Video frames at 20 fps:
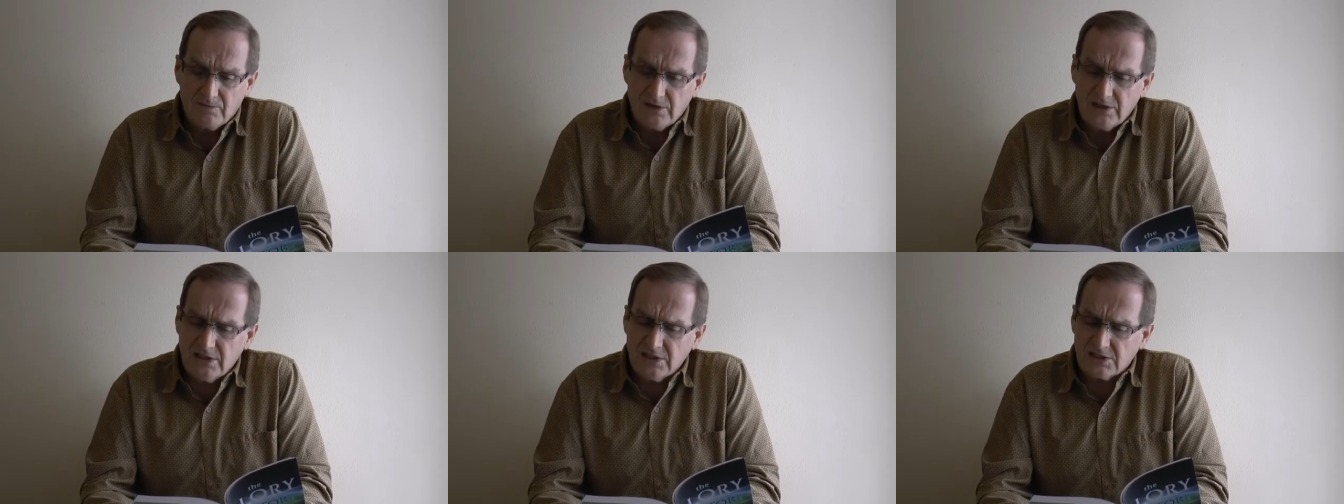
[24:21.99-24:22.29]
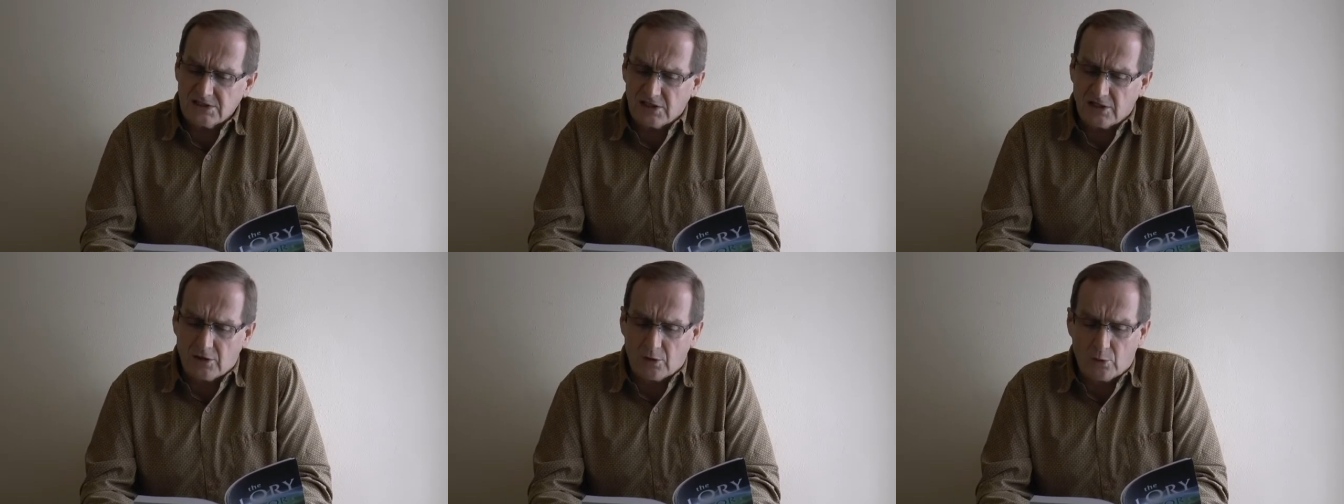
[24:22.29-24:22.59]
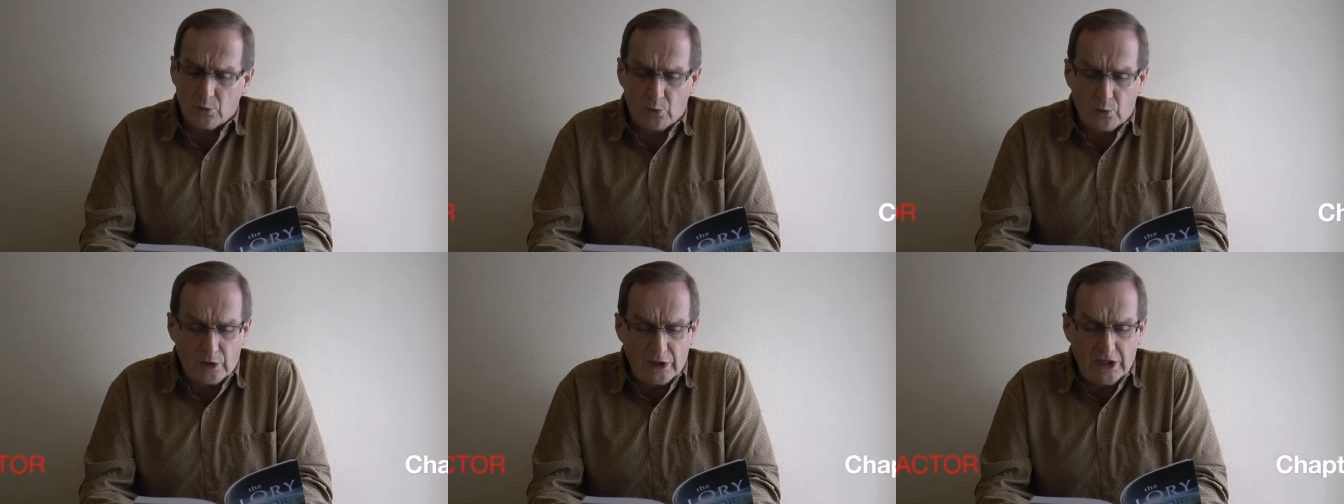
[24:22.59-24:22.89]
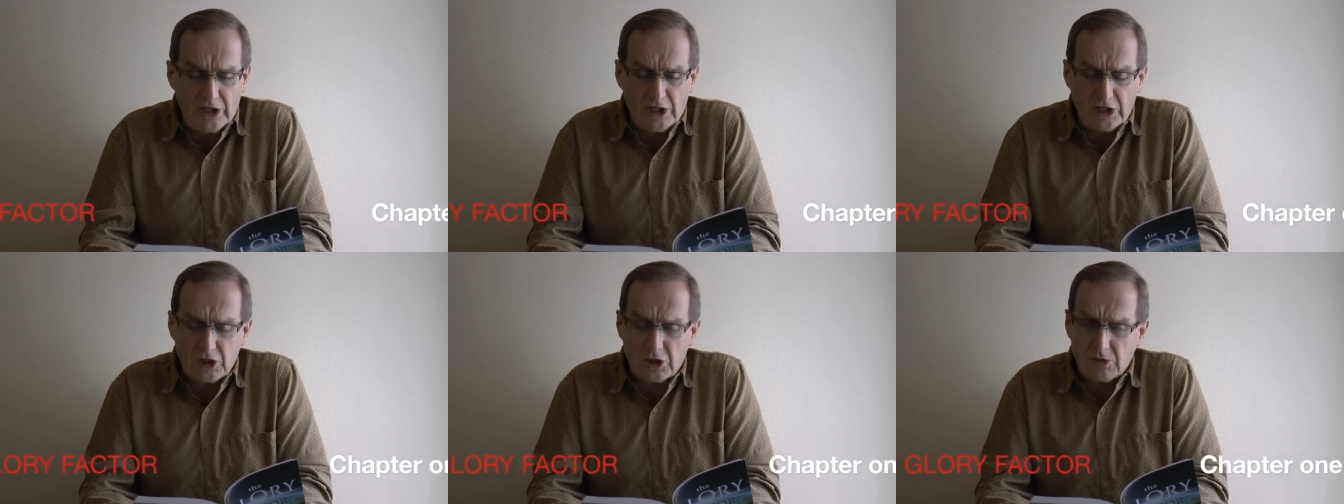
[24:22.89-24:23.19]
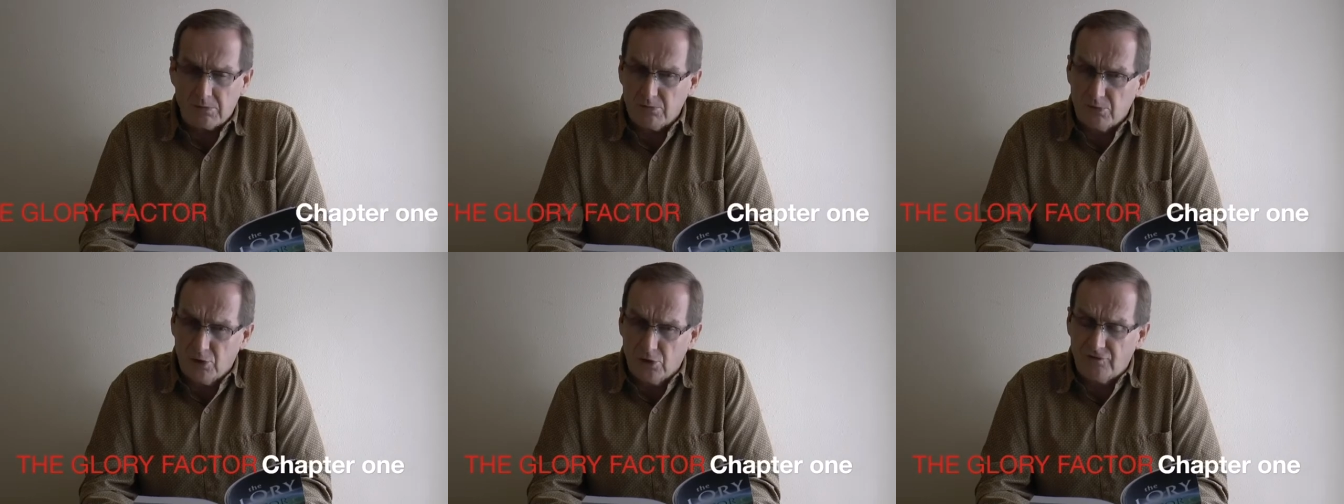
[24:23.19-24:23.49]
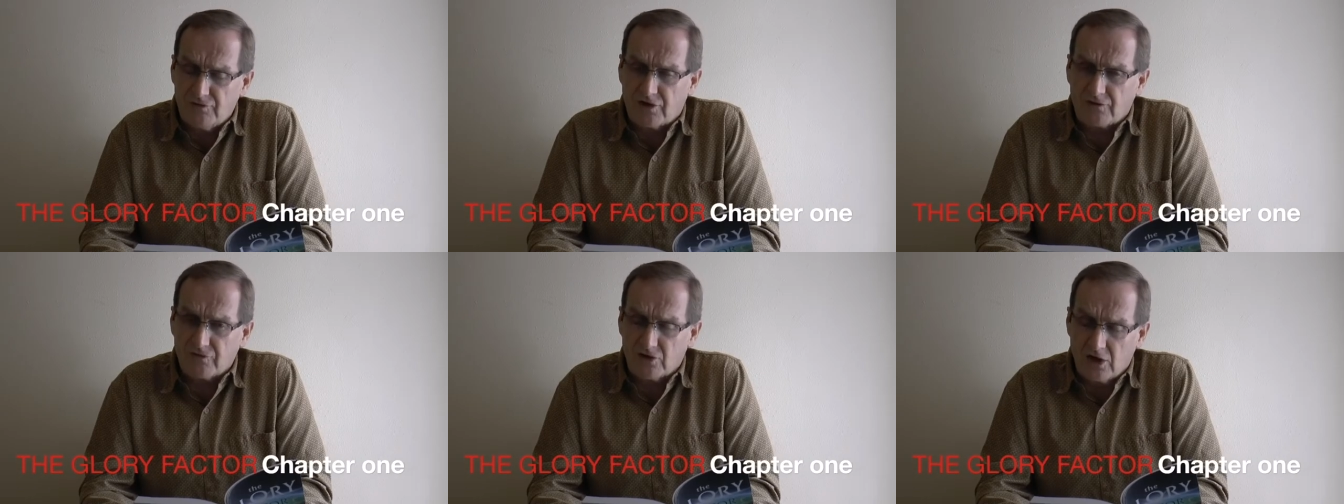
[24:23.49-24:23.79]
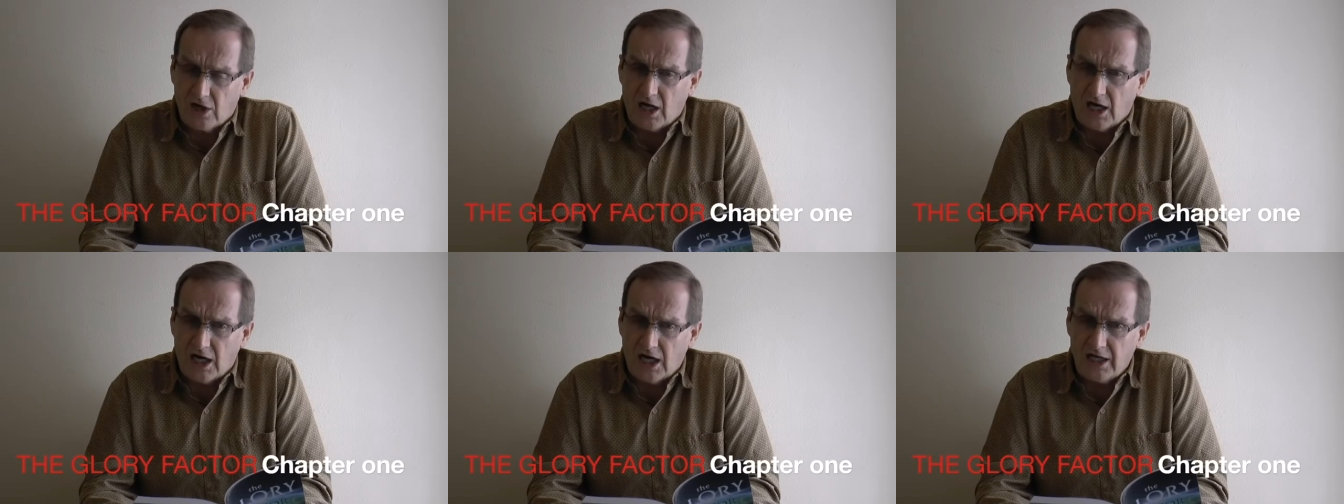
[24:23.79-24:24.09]
Is it a real move of
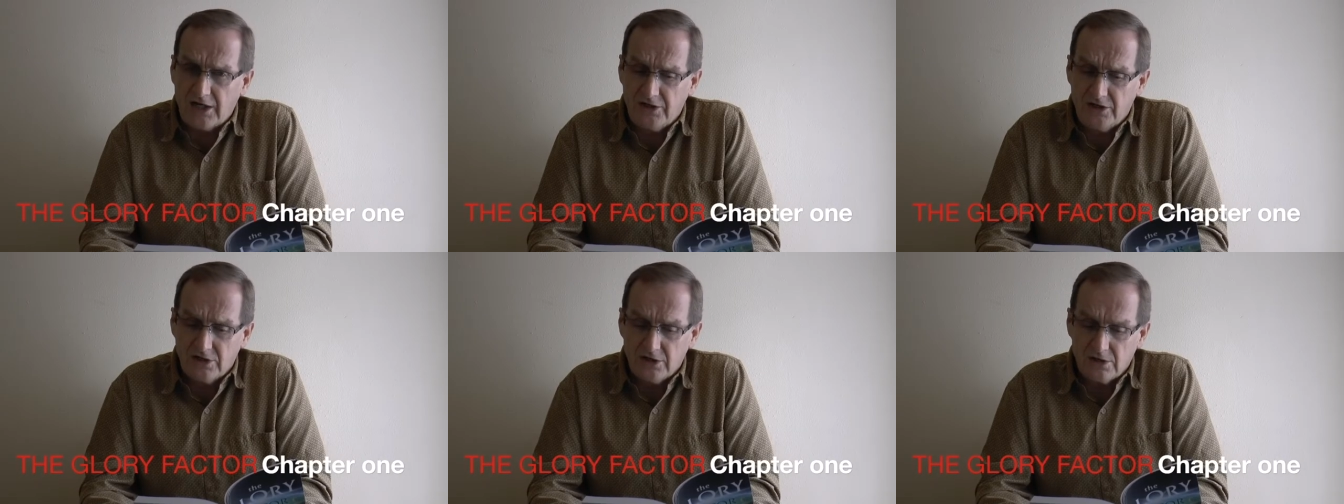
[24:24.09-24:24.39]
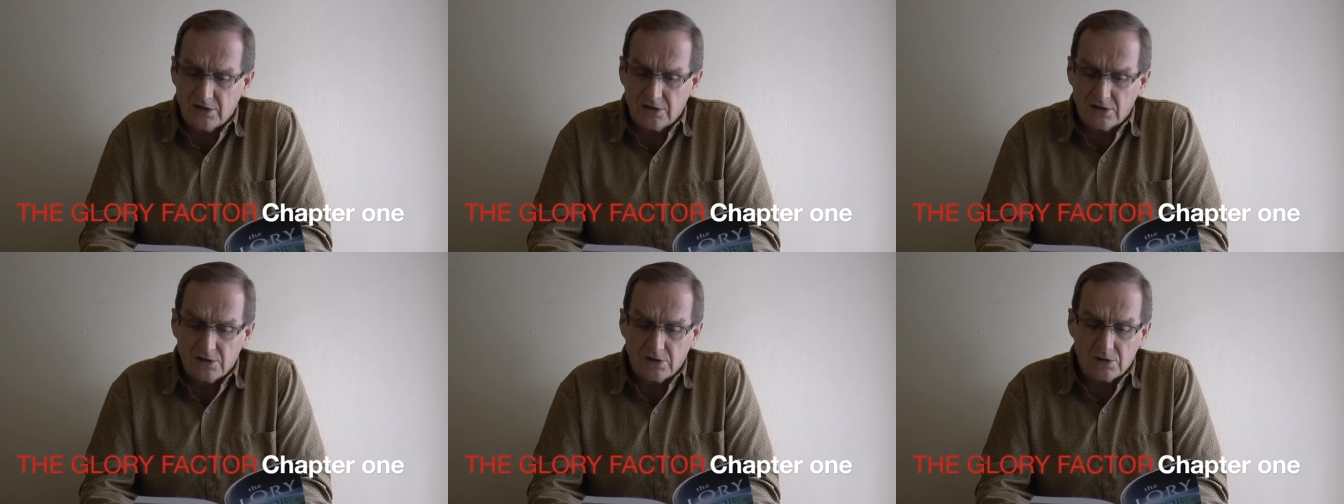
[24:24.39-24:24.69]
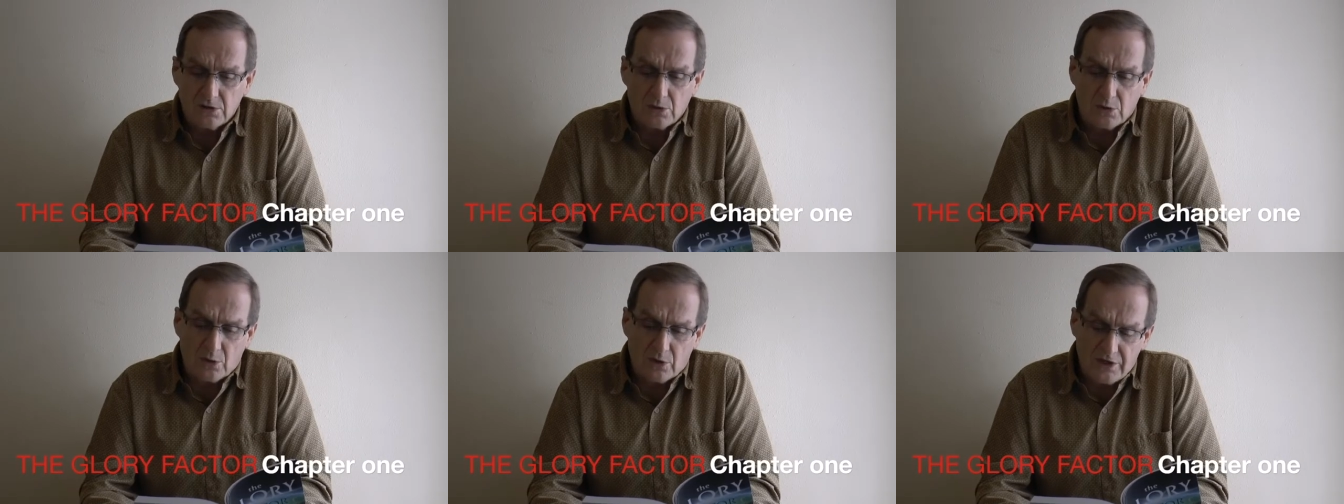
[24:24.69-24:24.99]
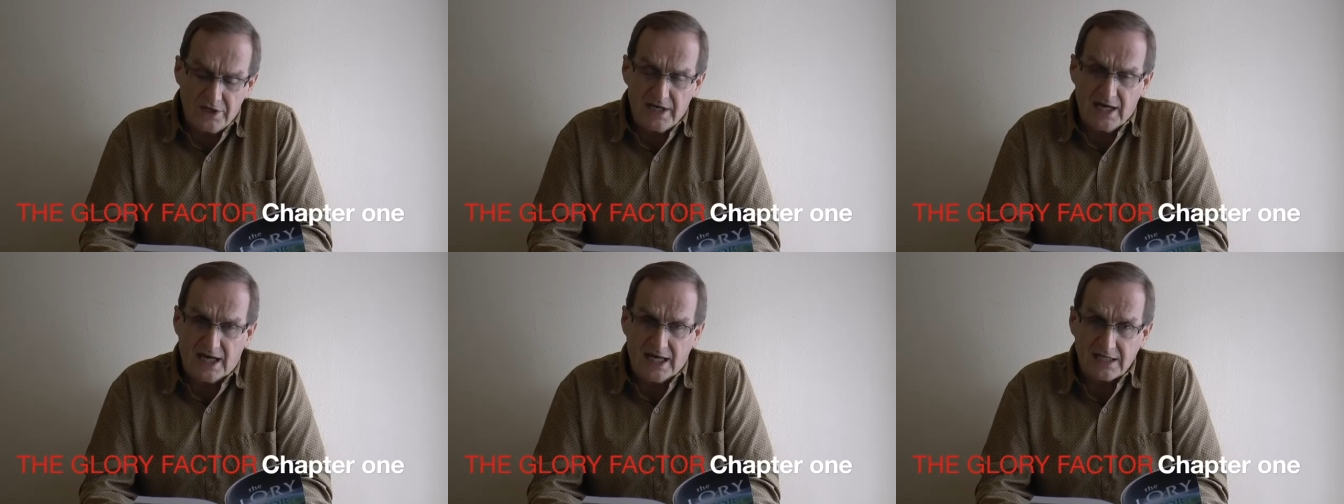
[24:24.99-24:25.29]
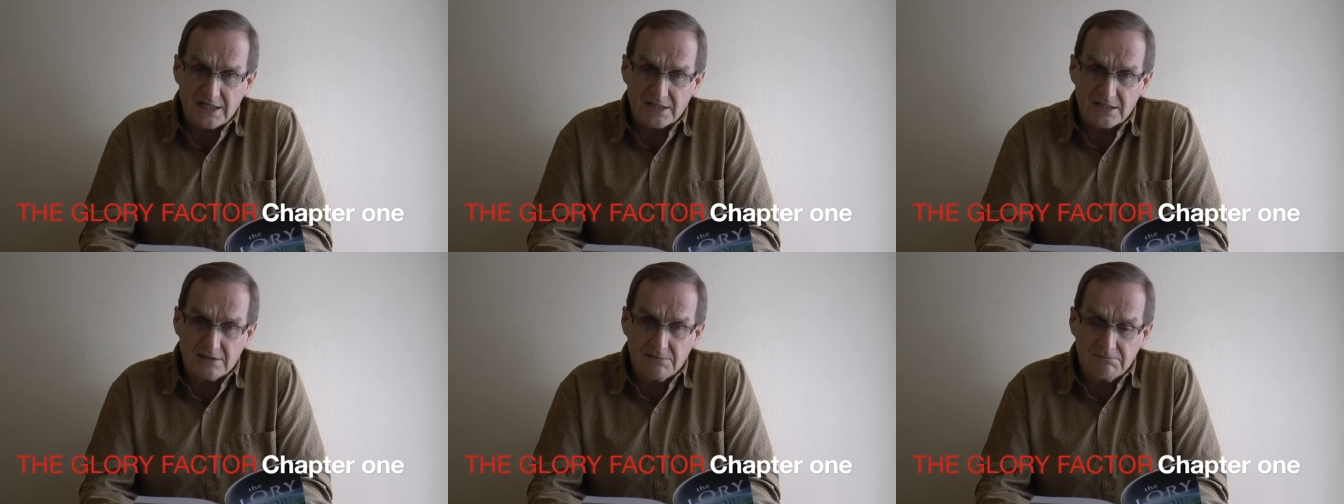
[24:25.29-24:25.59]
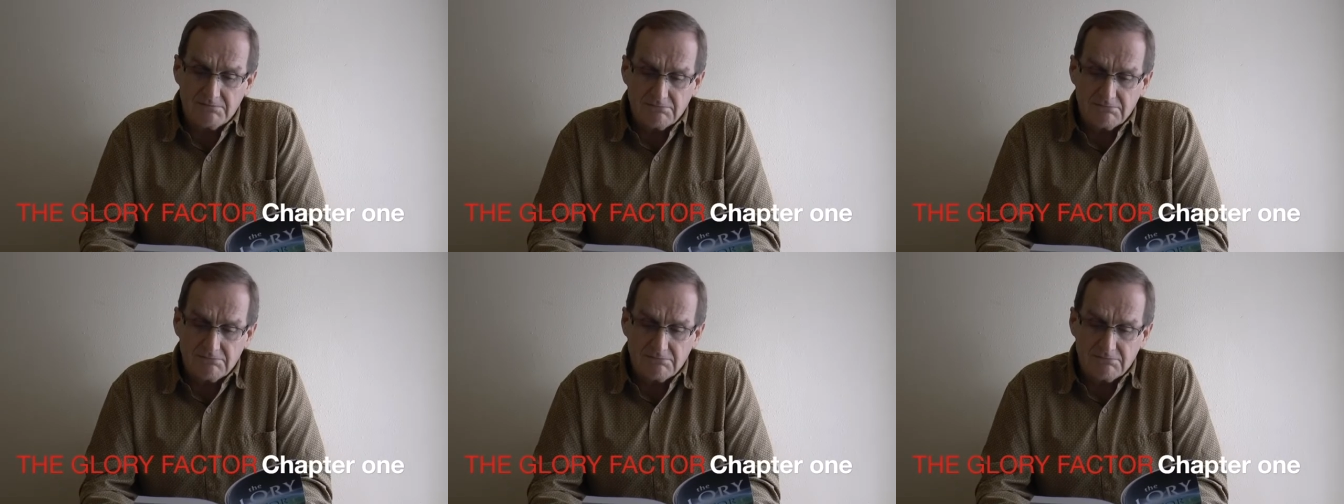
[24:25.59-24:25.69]
God or not?"